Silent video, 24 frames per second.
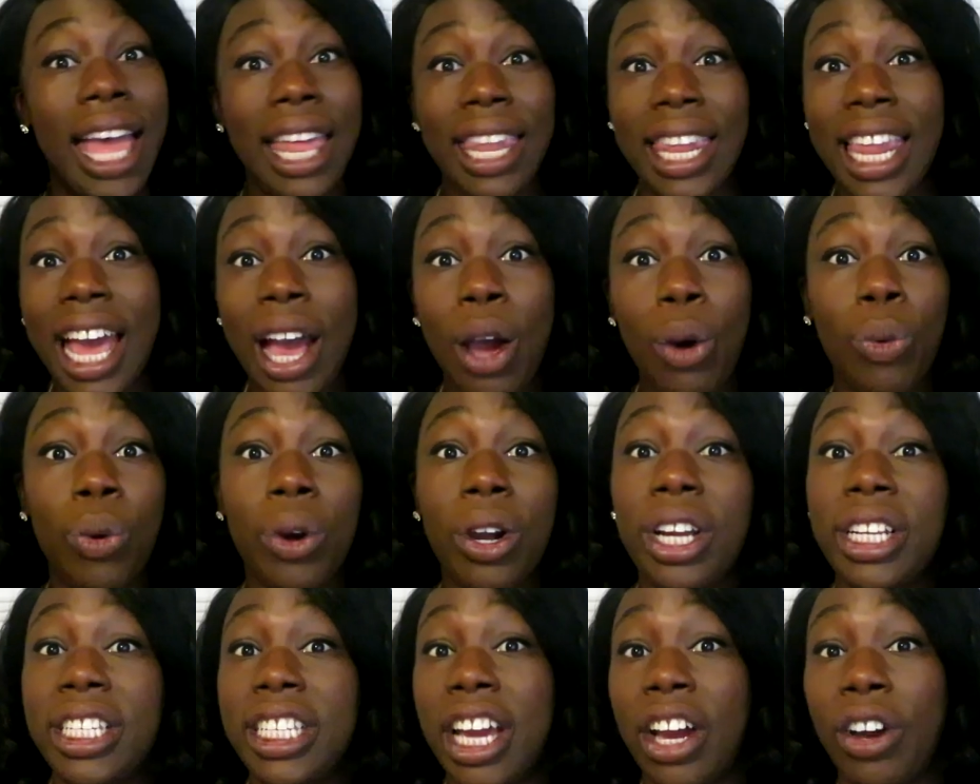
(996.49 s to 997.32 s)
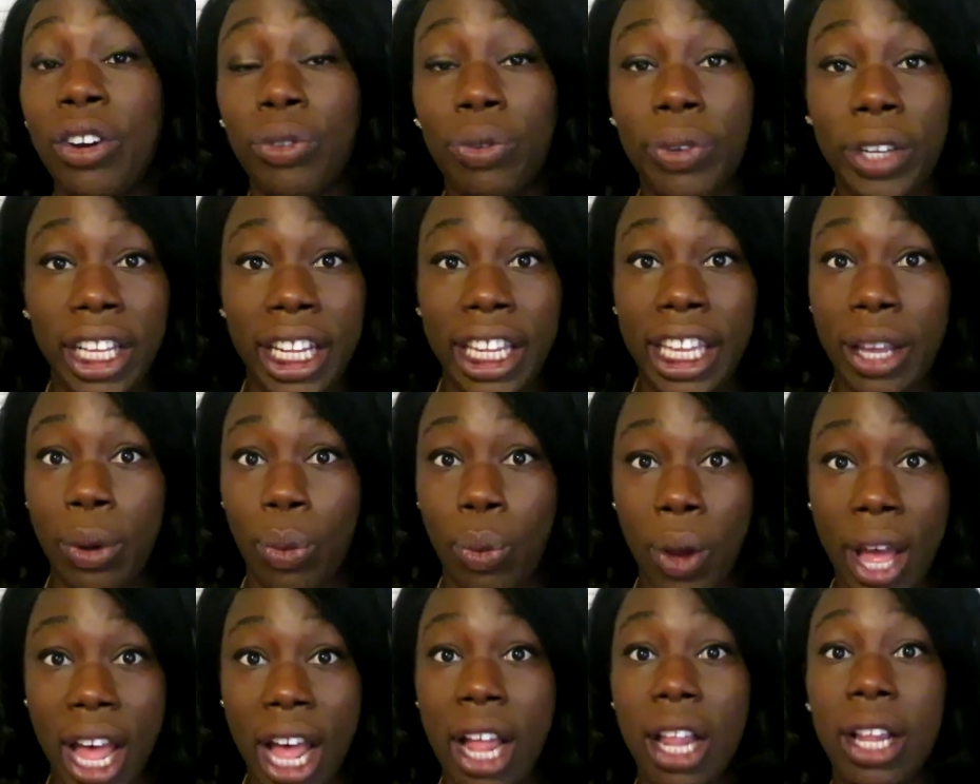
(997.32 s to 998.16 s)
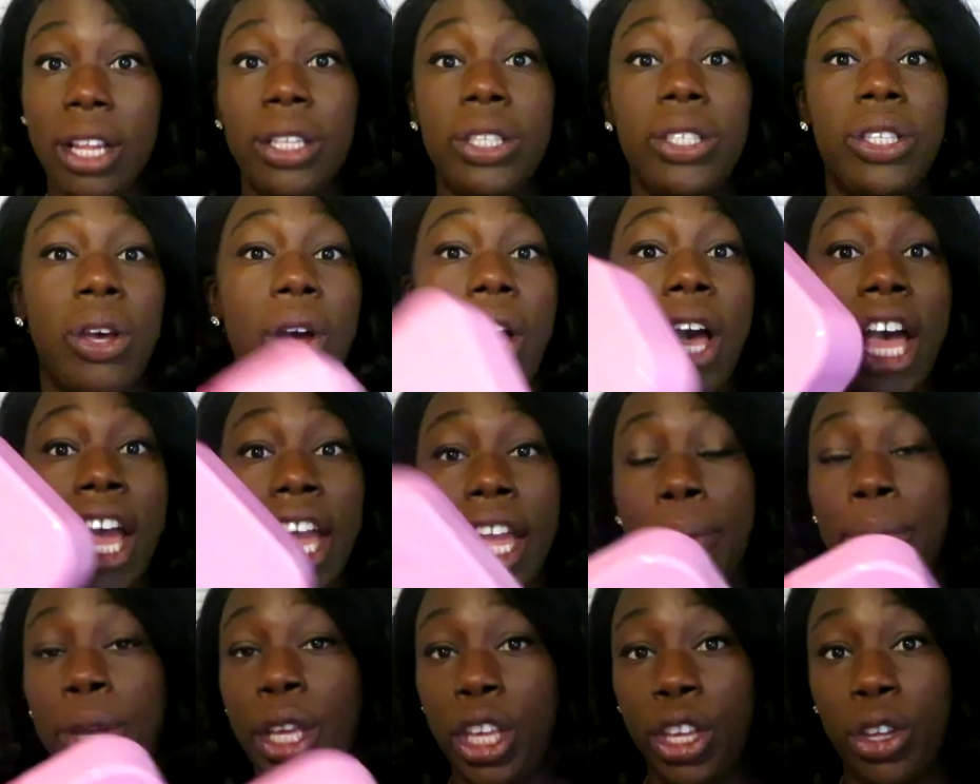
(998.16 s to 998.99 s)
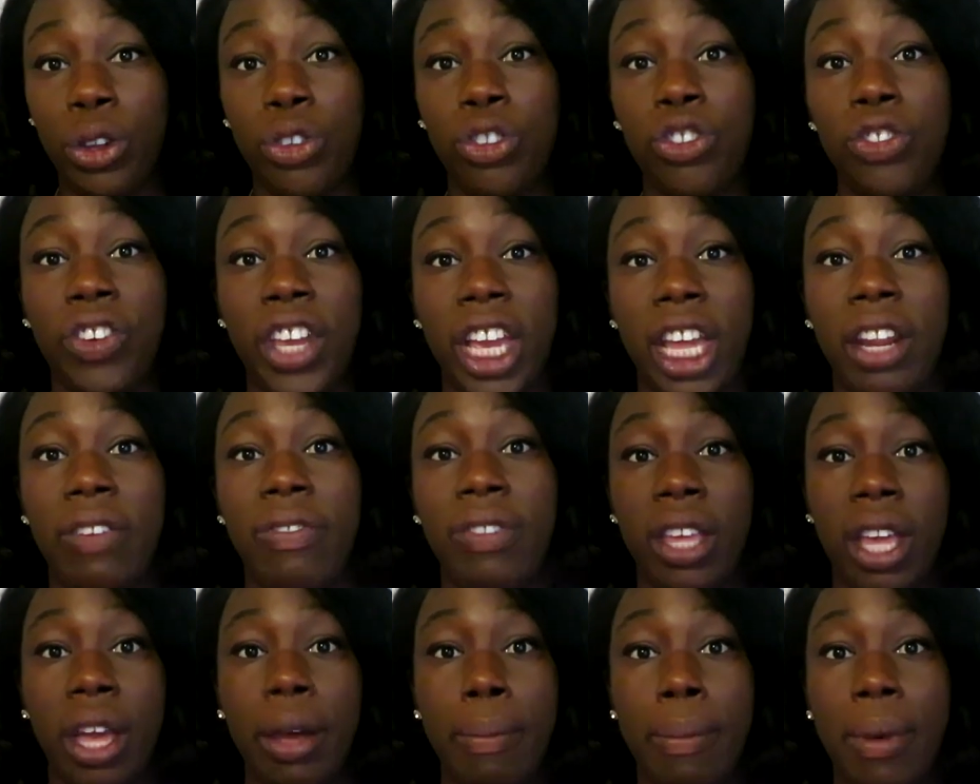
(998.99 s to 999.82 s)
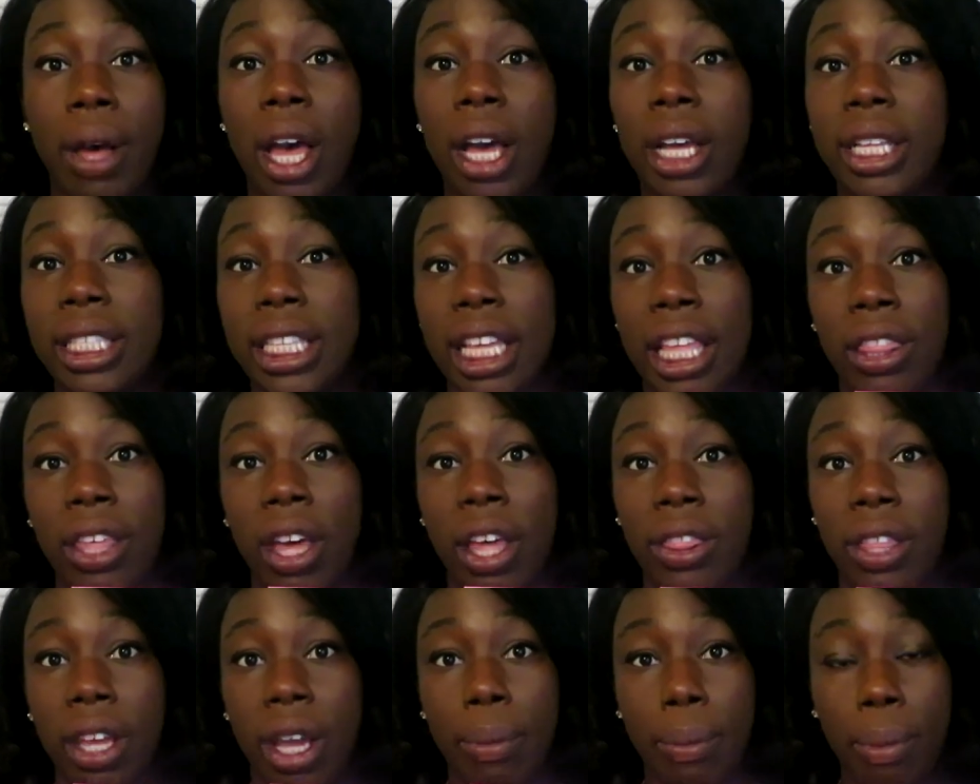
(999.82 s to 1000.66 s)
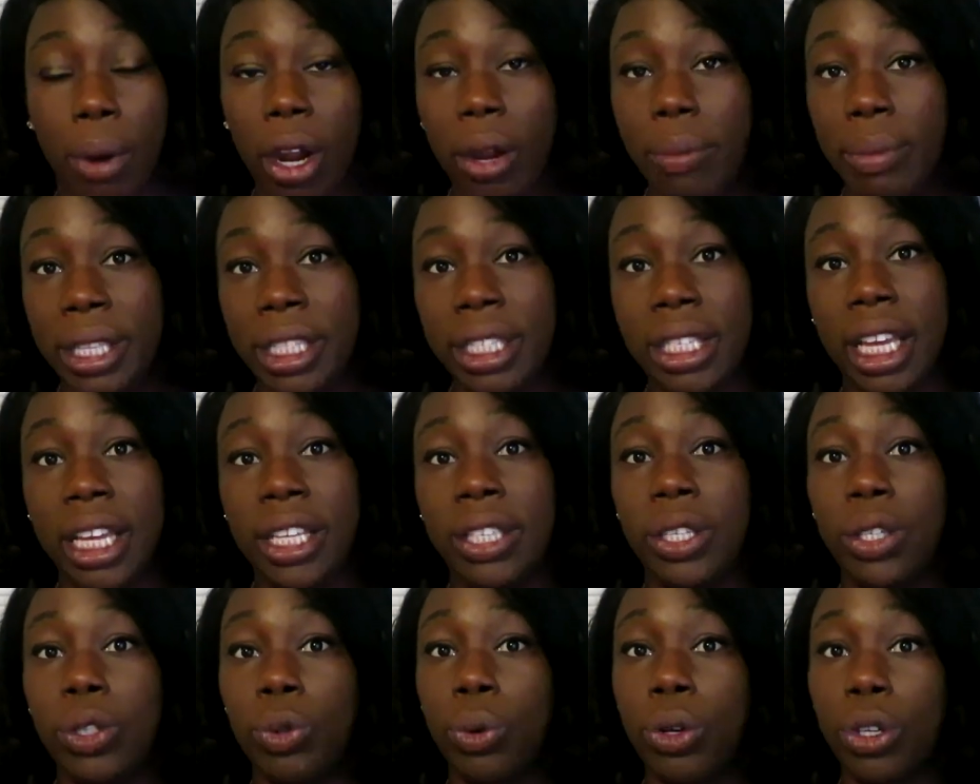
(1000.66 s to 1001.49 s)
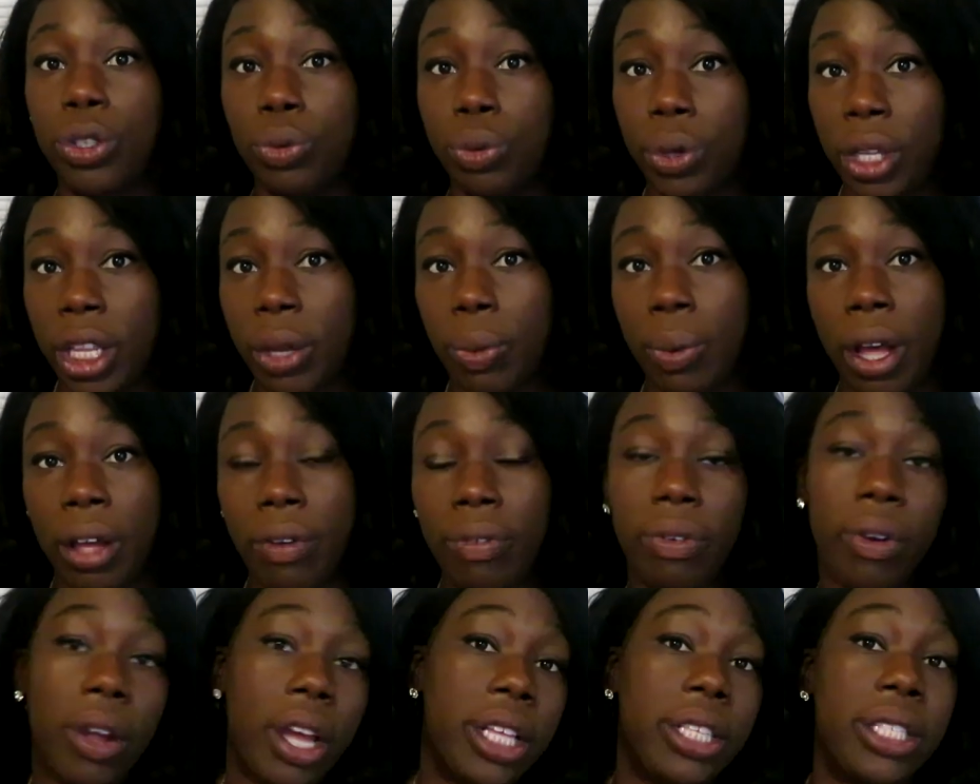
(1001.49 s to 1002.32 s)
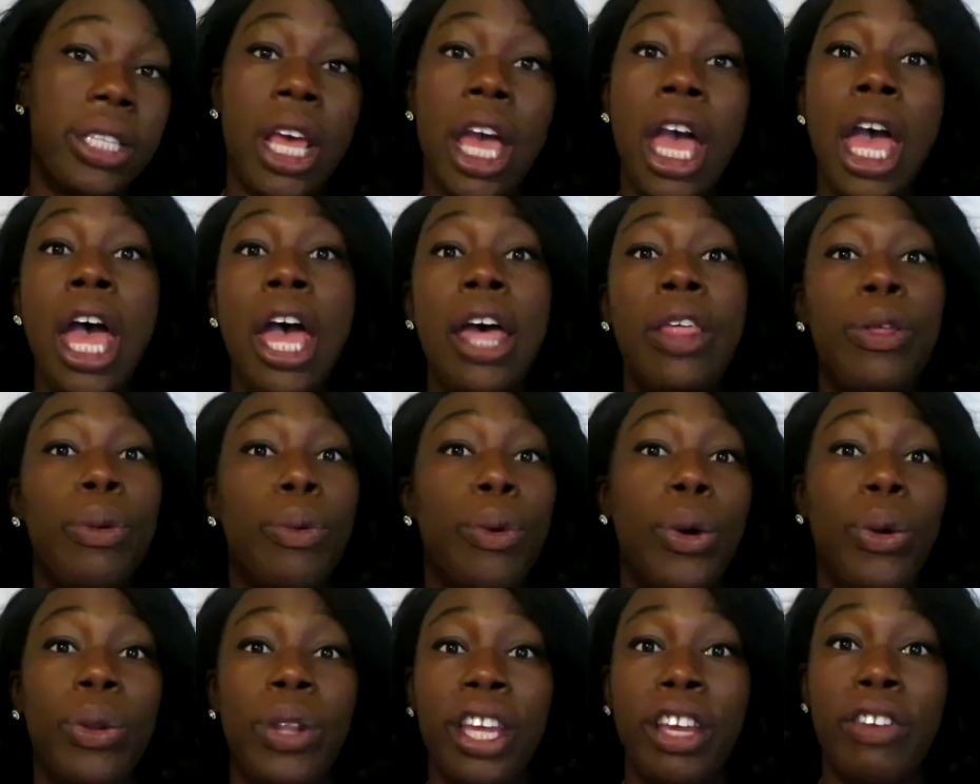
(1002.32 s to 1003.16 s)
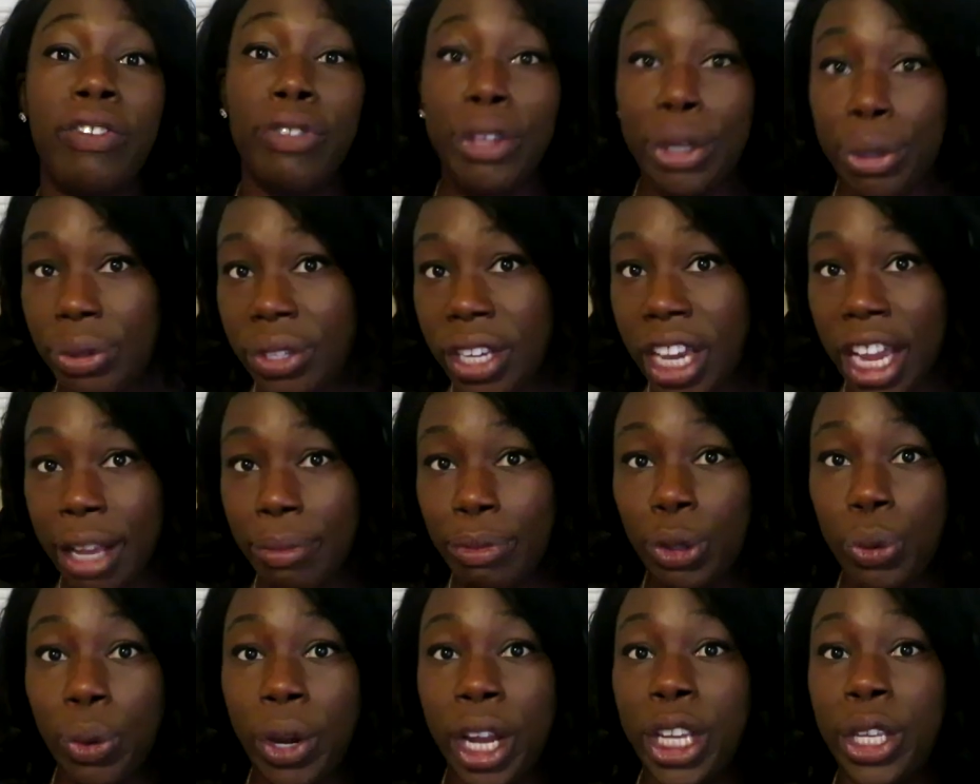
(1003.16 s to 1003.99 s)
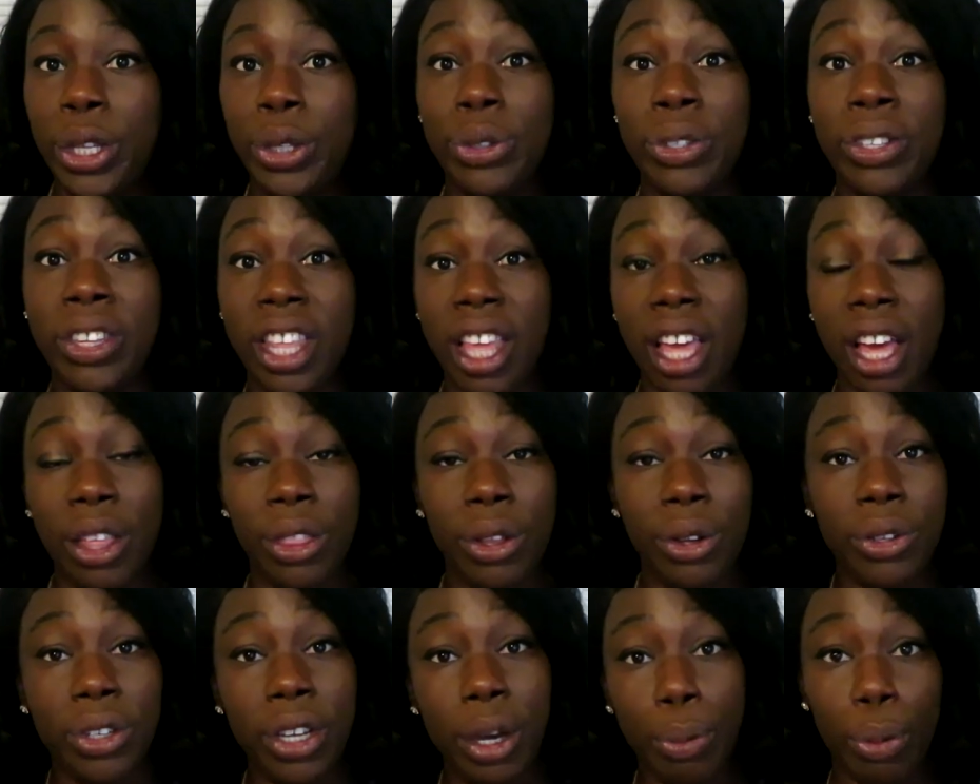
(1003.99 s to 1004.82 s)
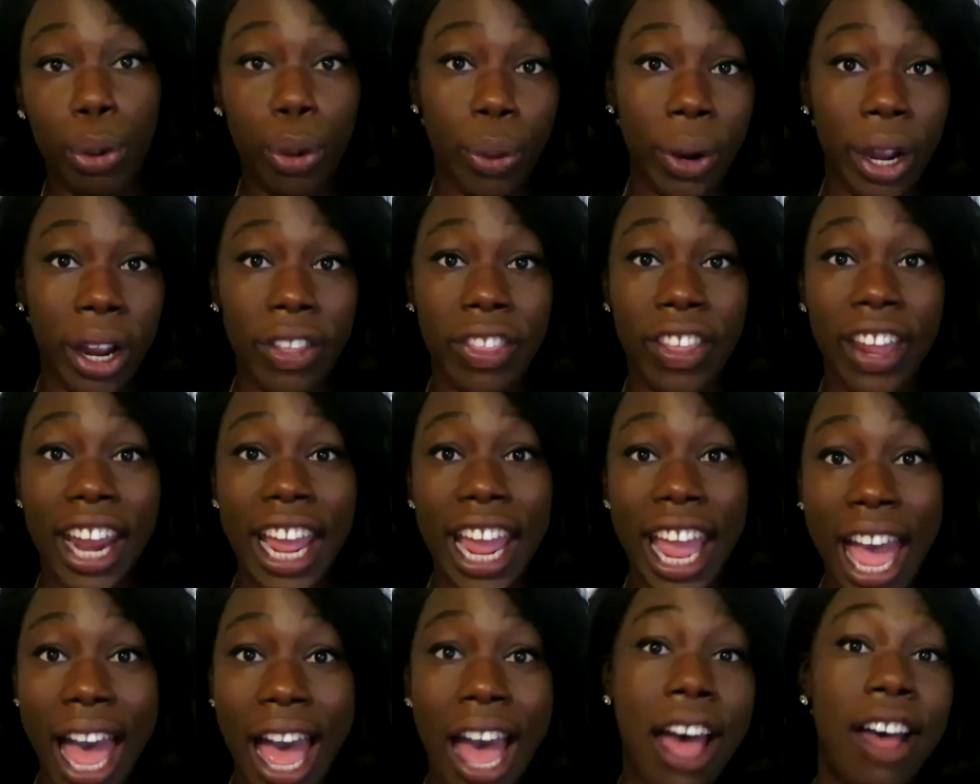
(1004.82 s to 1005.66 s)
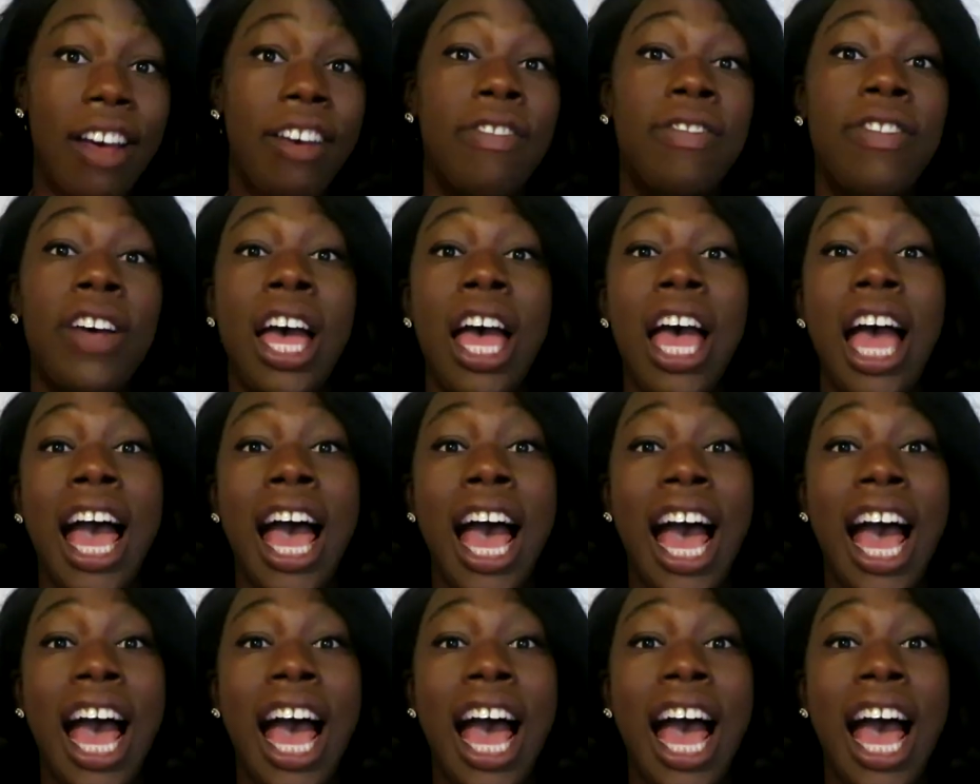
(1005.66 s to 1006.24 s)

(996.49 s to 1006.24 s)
And that worked out really well. So I'm a huge fan of the Yum box. I thought the compartment sizes worked really well for us. There were only a few times where I used the other Tupperware that I have.